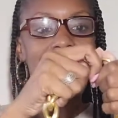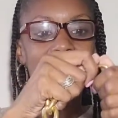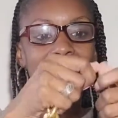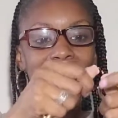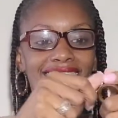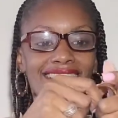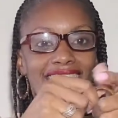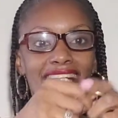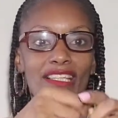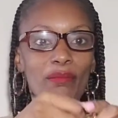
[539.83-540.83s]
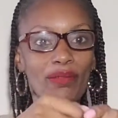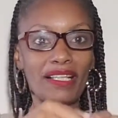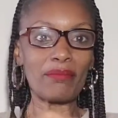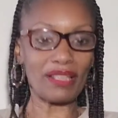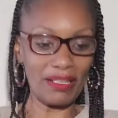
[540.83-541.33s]
And I just like the
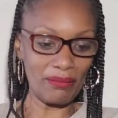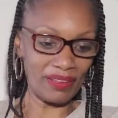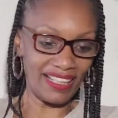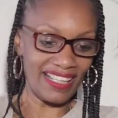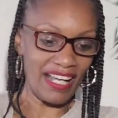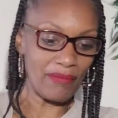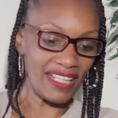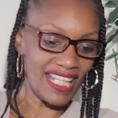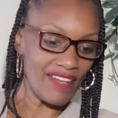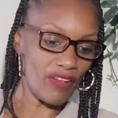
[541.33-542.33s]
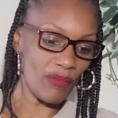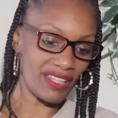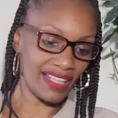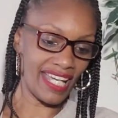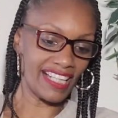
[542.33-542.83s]
bling, bling, bling. I mean, even with
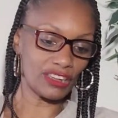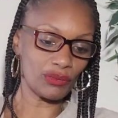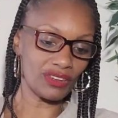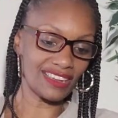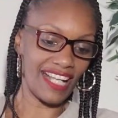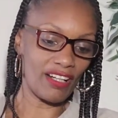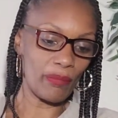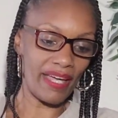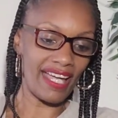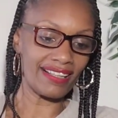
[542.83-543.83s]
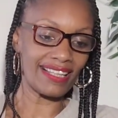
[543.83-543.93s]
a casual style bag